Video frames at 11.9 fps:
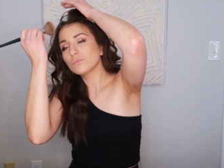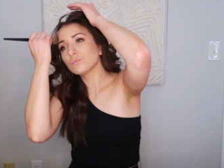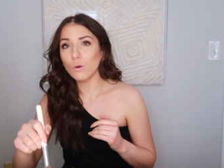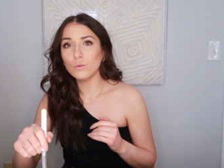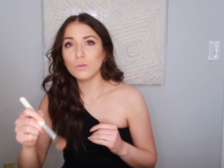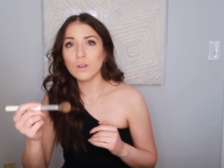
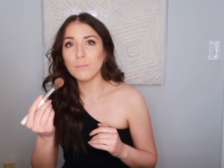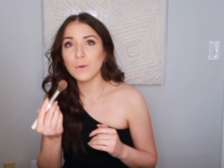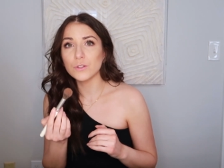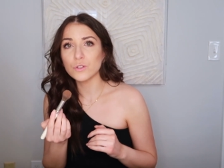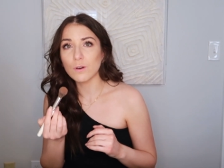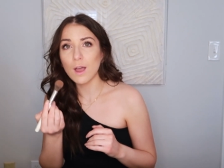Oh, you can
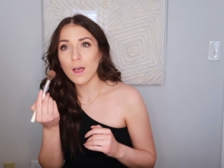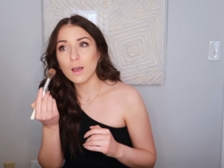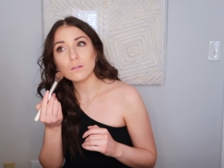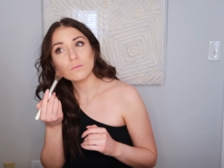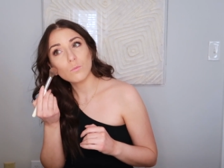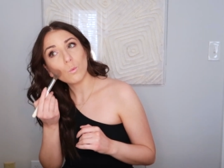build her
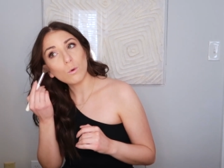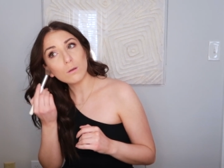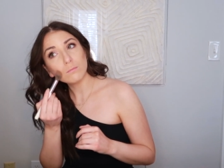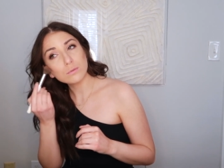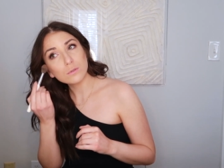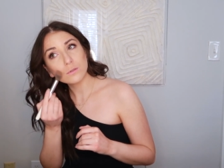up.
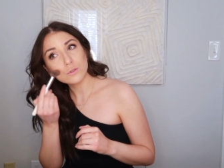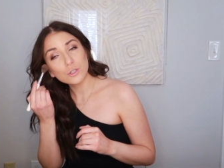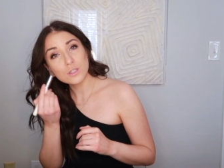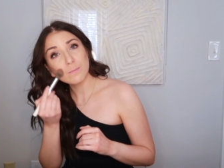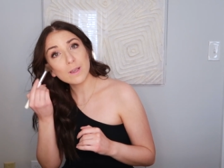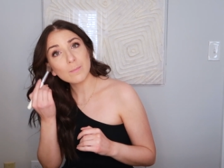Whoops,
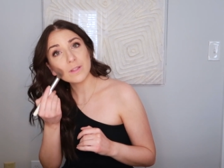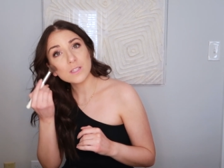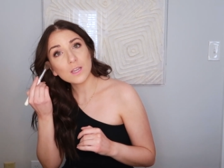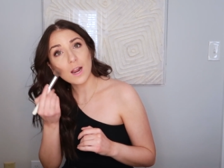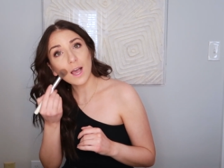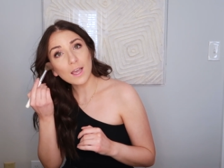she's
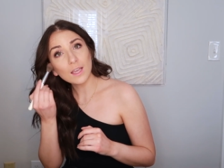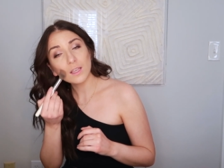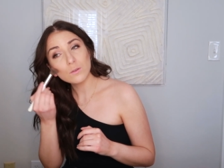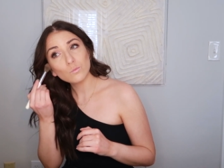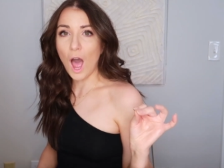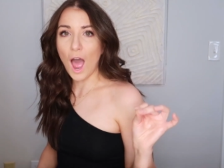pigmented. Hi.
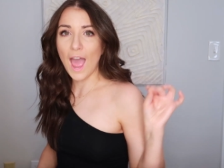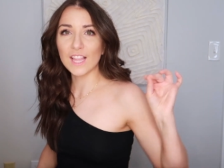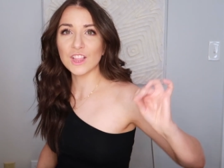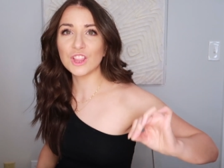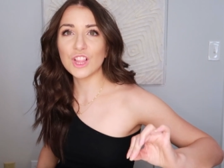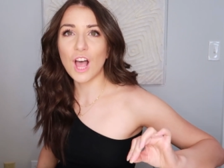I
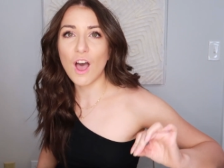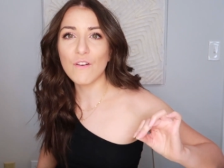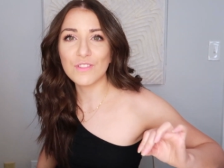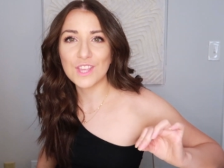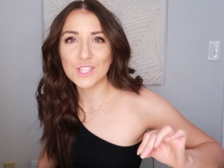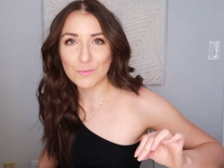
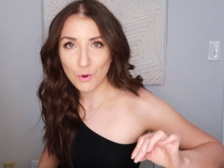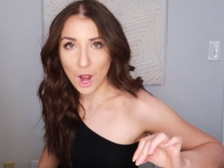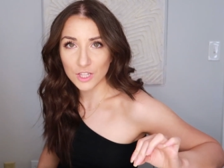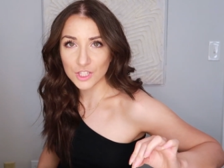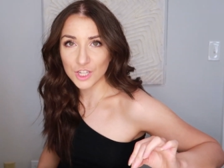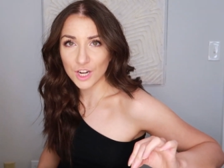love this
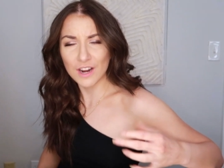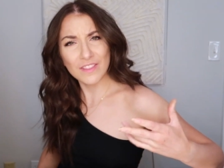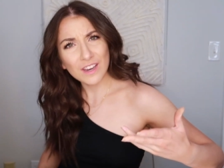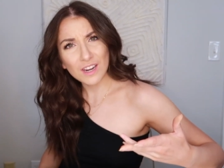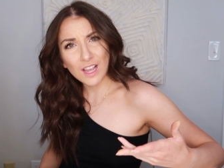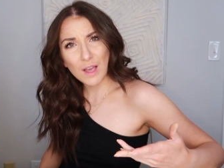bronzer. Are
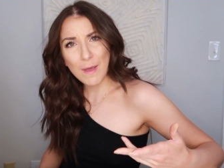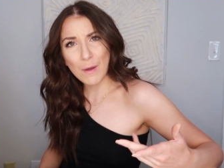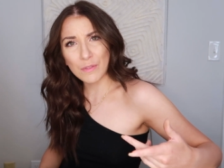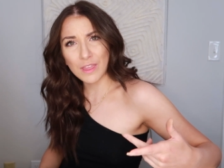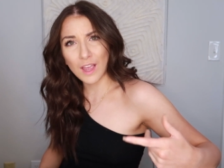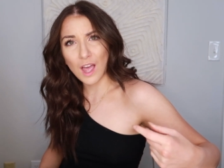they gonna come out
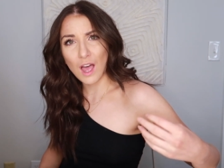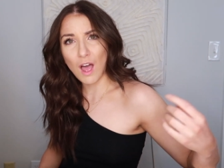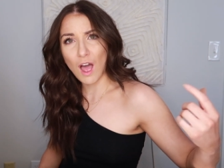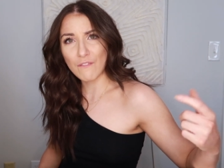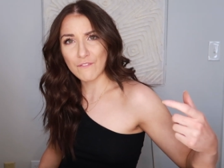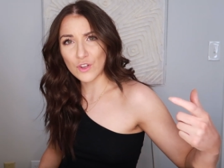with like
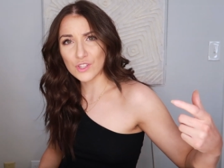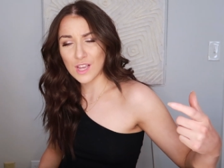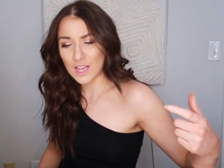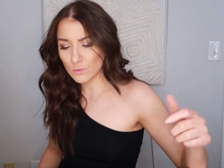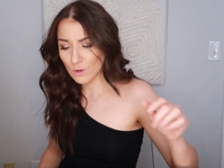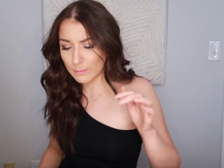a
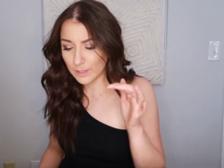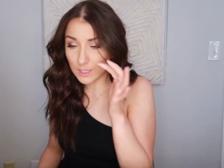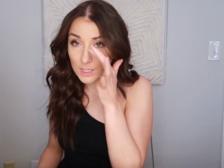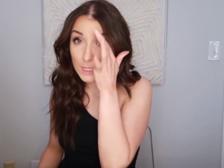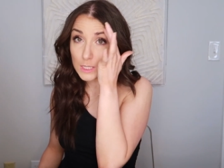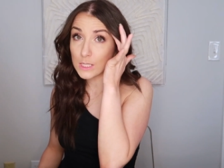full-size one?
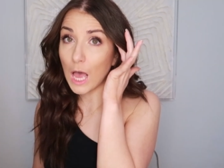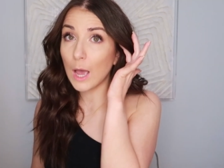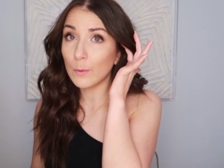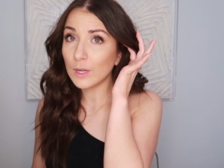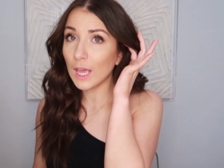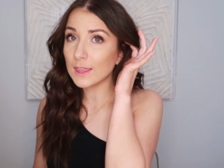Because
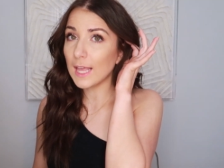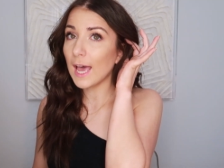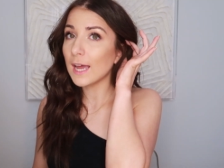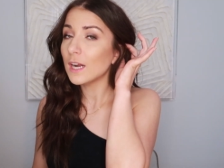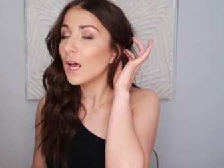I would get that.